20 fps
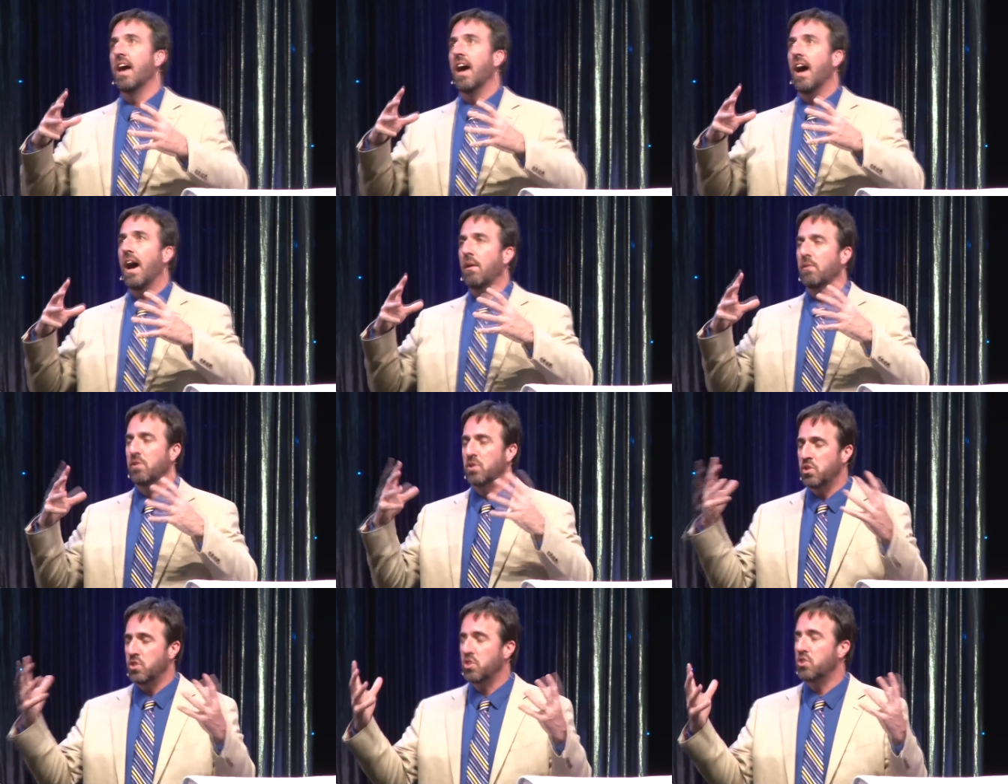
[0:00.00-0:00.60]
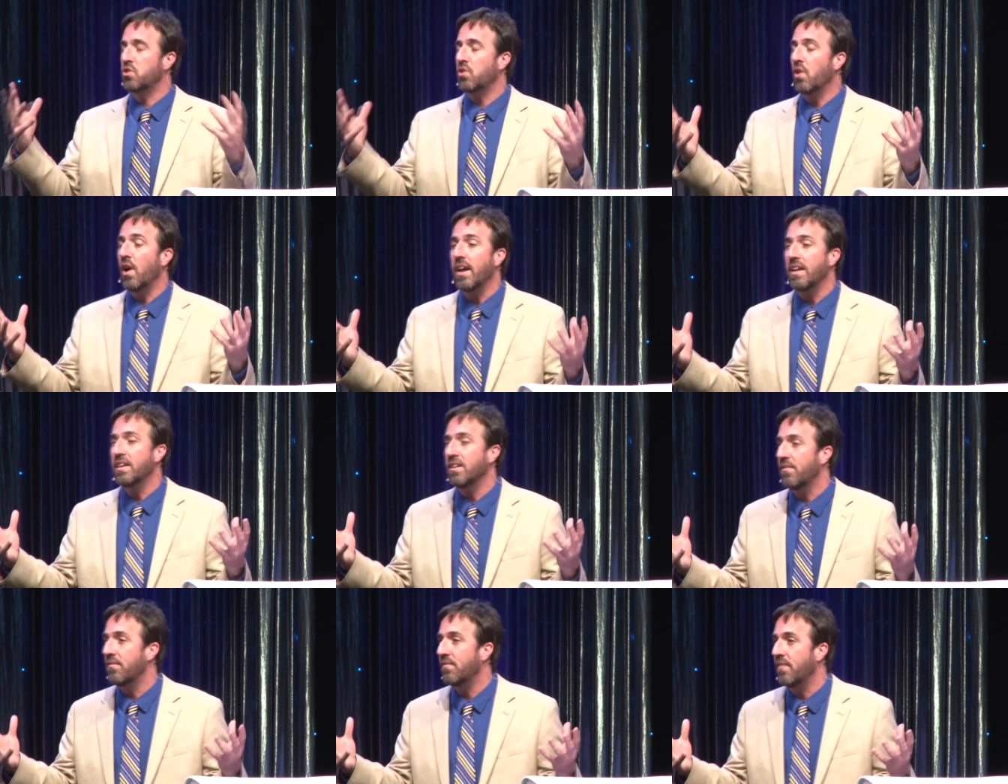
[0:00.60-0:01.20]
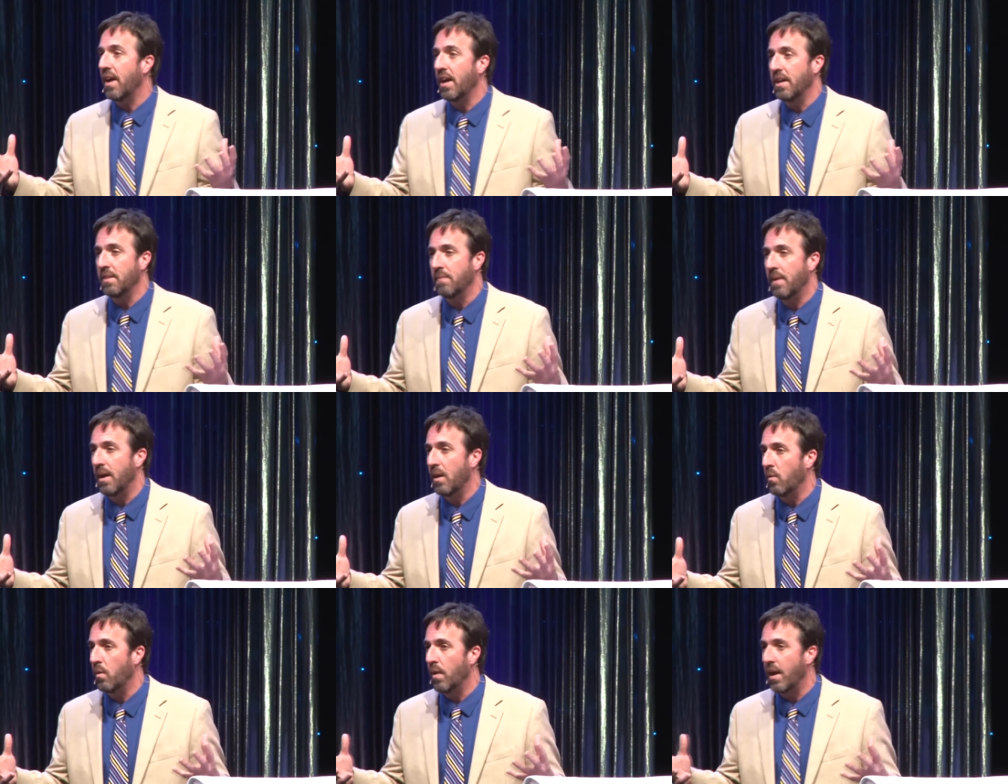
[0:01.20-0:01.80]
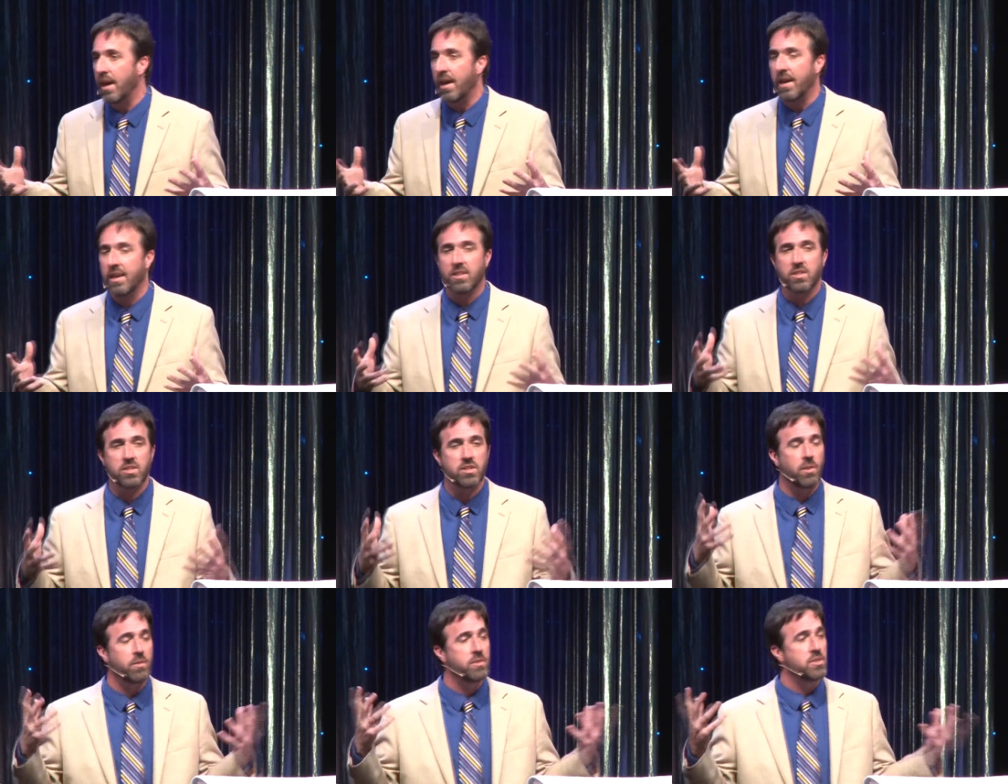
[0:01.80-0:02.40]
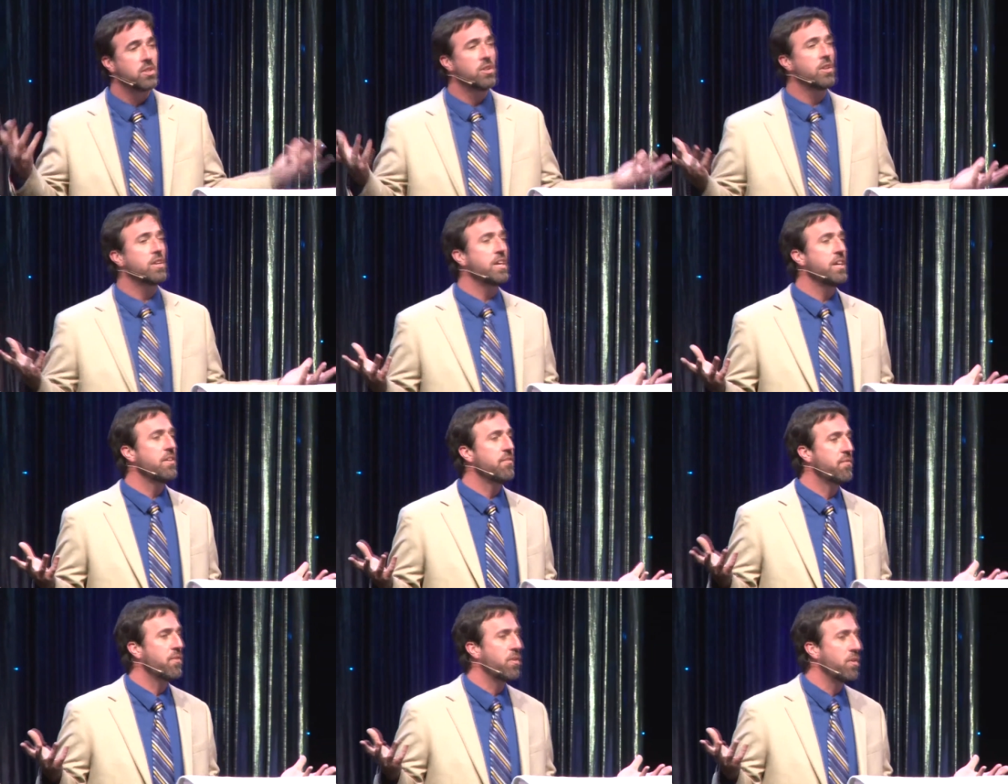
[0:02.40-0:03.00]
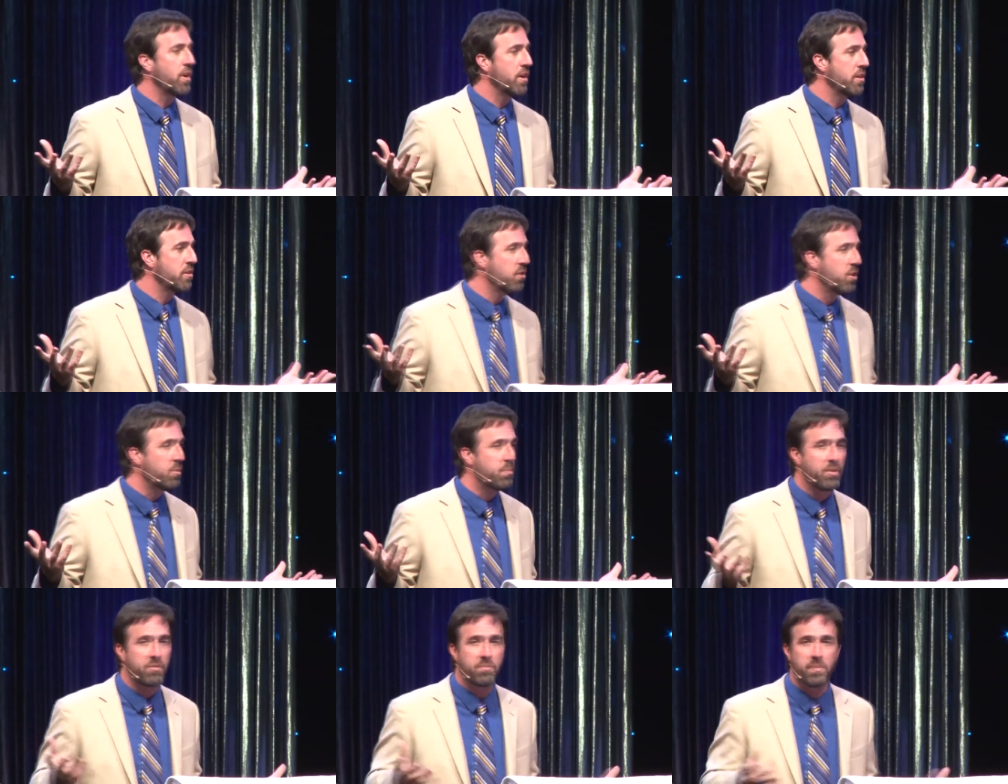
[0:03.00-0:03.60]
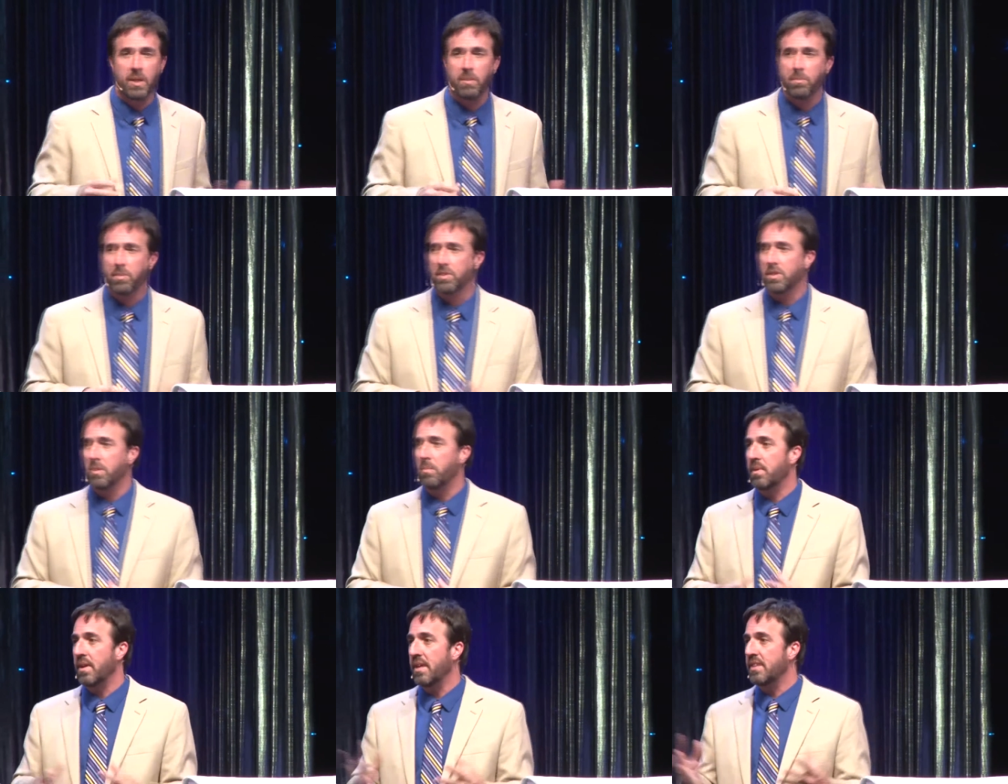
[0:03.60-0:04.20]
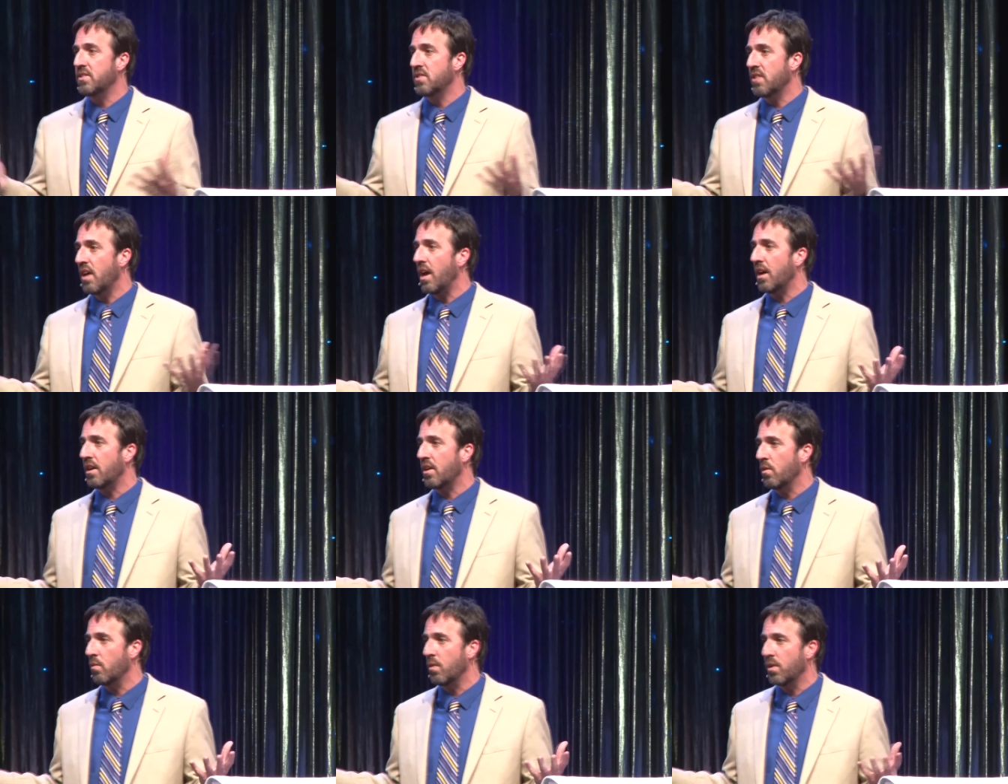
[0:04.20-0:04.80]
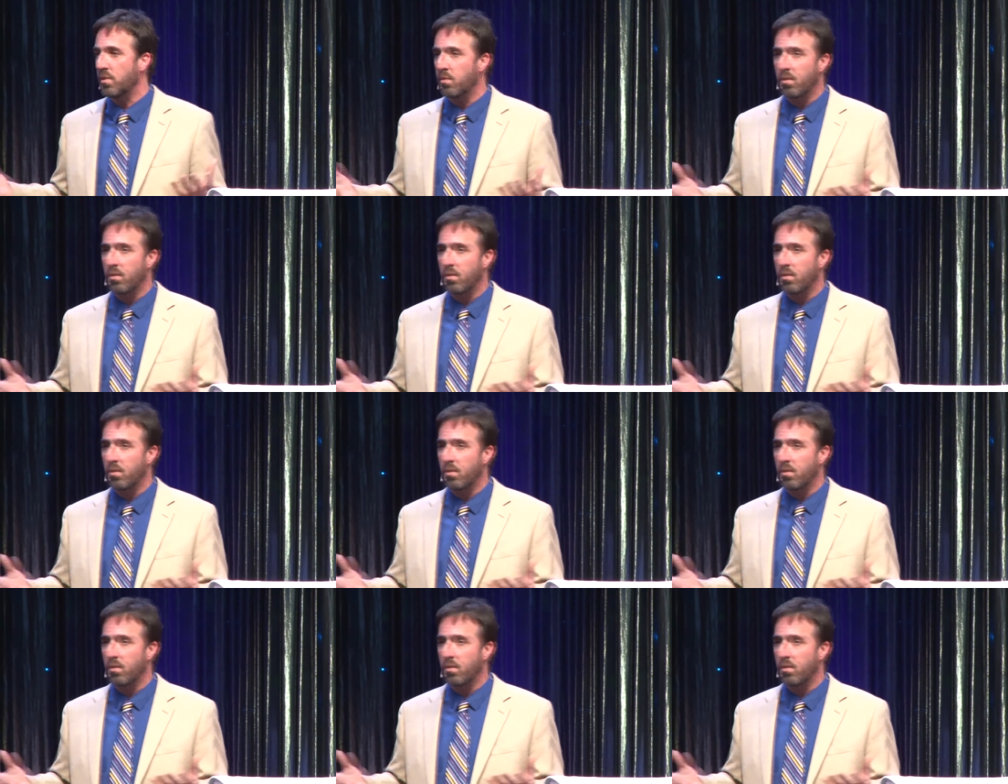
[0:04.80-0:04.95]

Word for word: I was just trying to find my way. And so I was looking for a group of people to play soccer with.